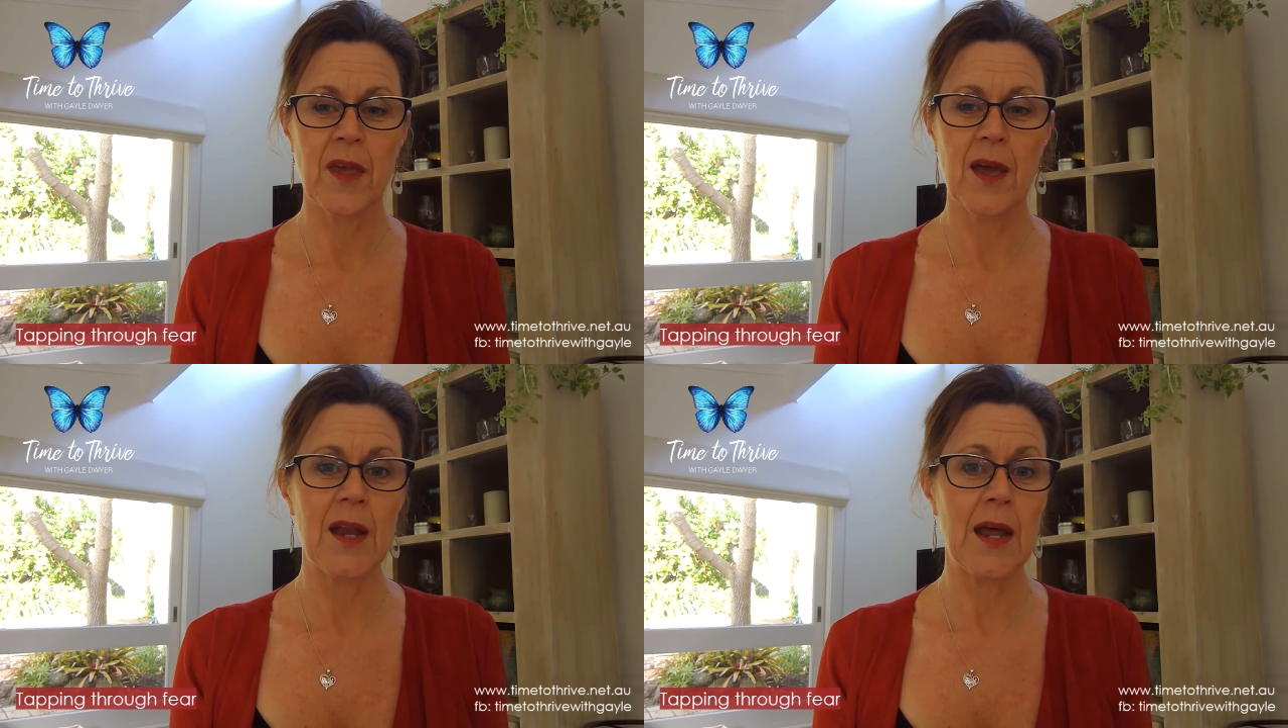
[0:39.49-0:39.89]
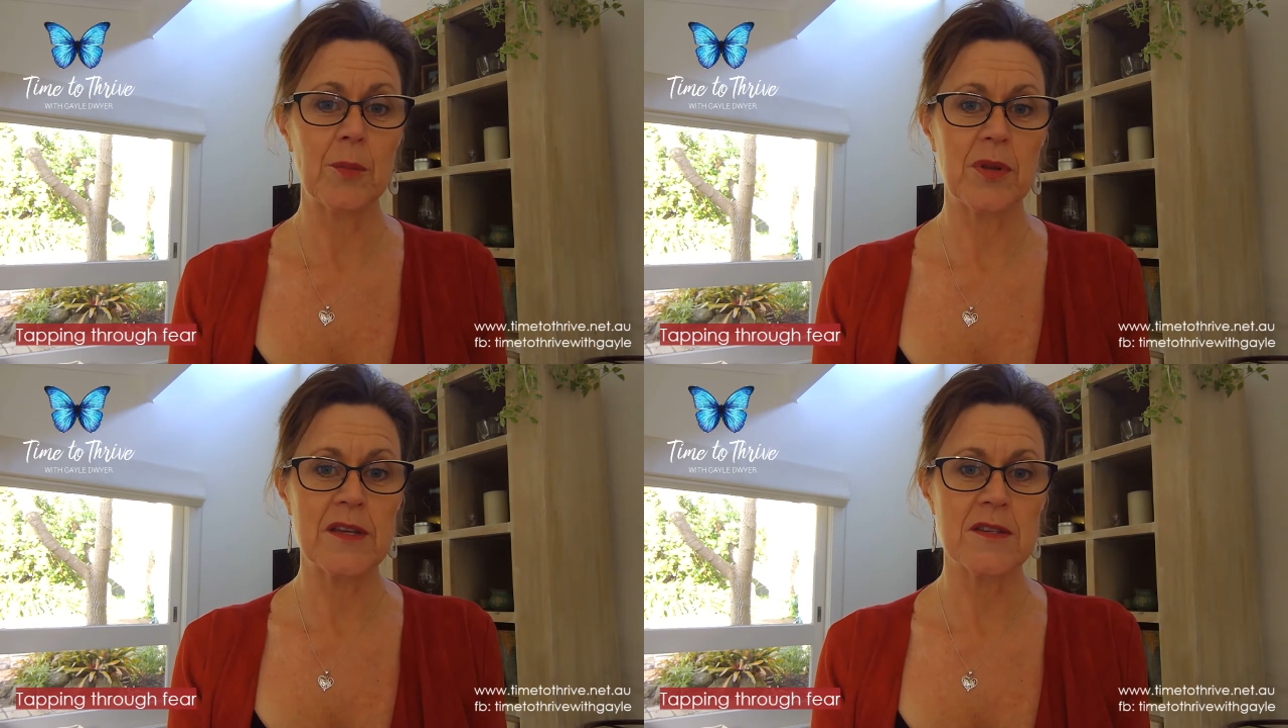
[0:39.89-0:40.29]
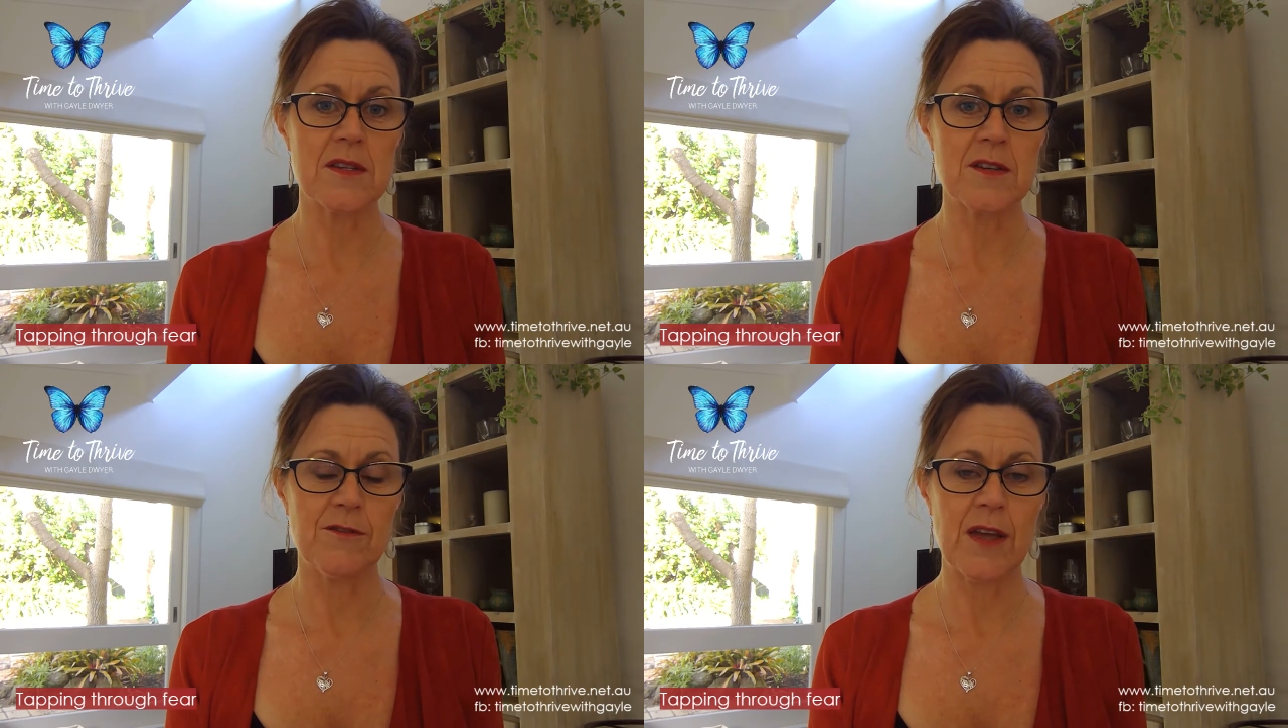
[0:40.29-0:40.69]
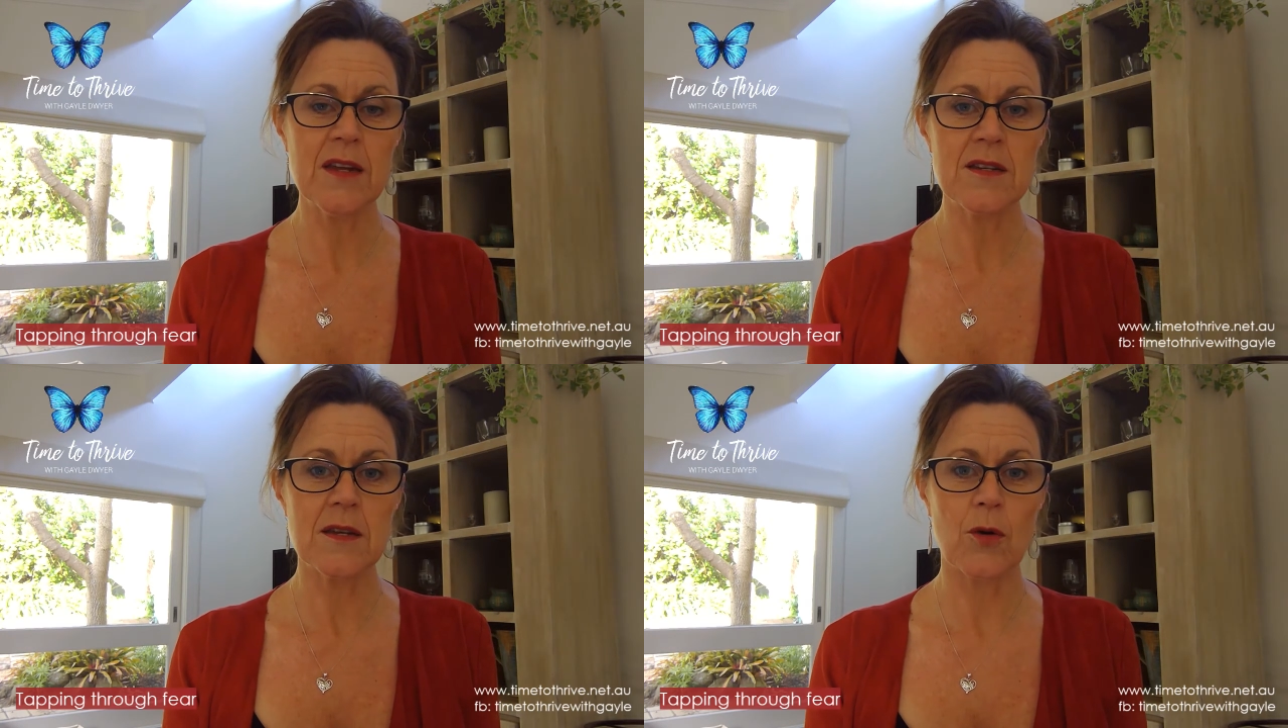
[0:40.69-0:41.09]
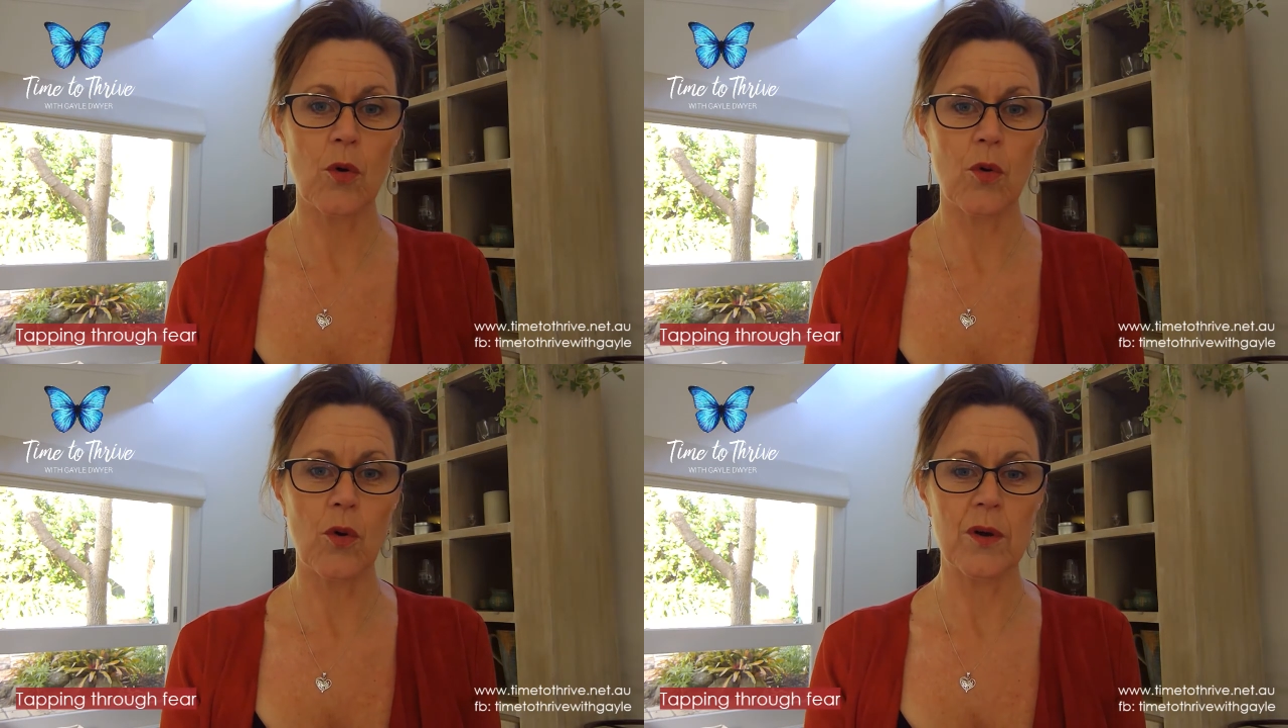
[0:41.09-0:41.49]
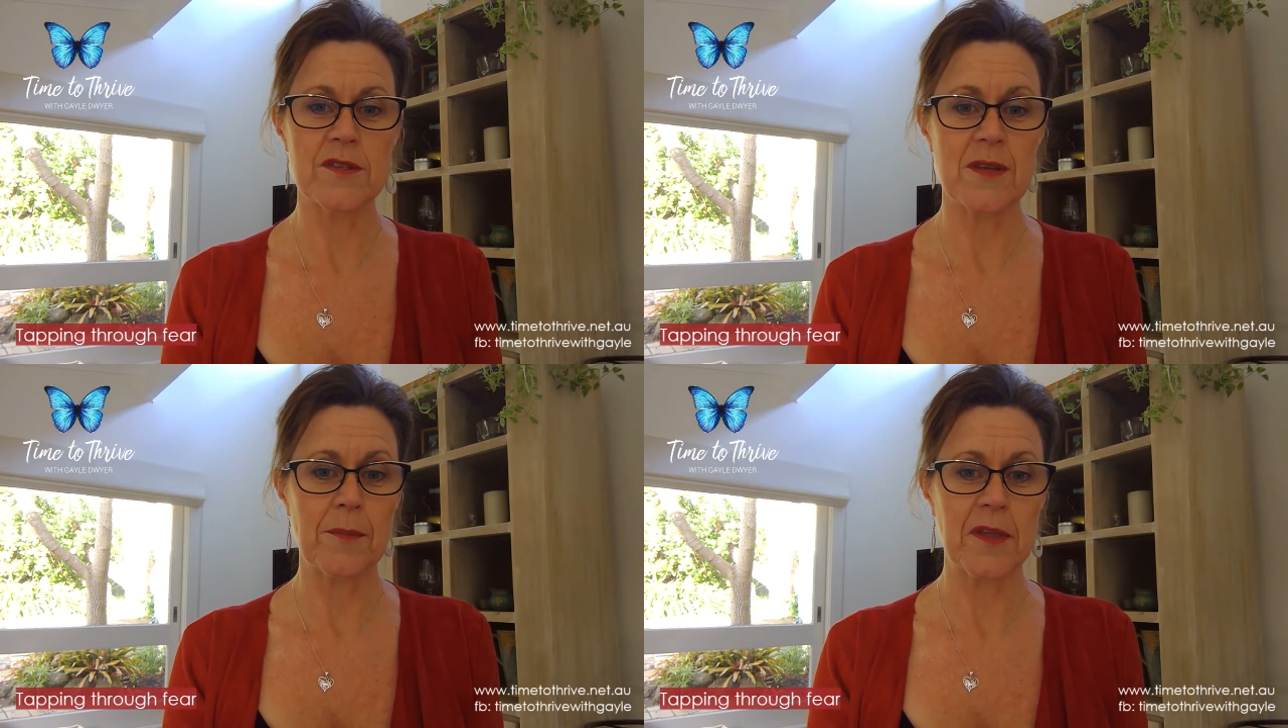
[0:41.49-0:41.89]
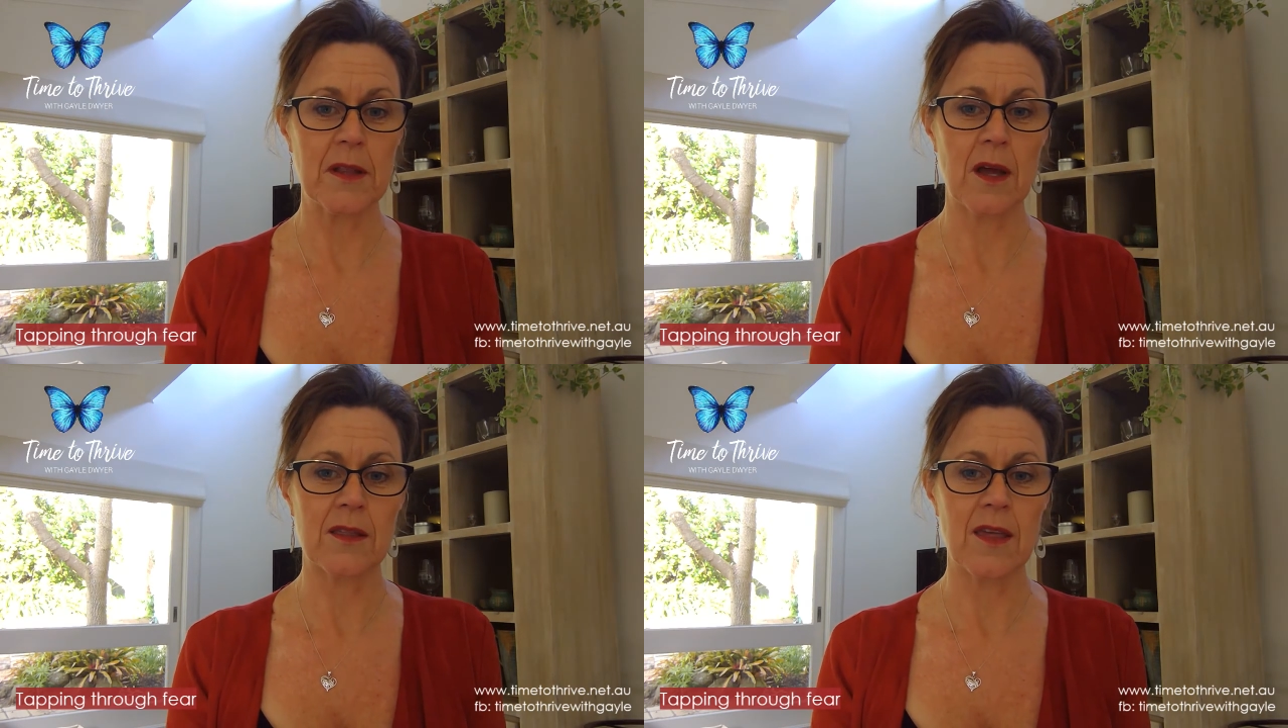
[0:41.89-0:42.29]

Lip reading: an unpleasant event or something like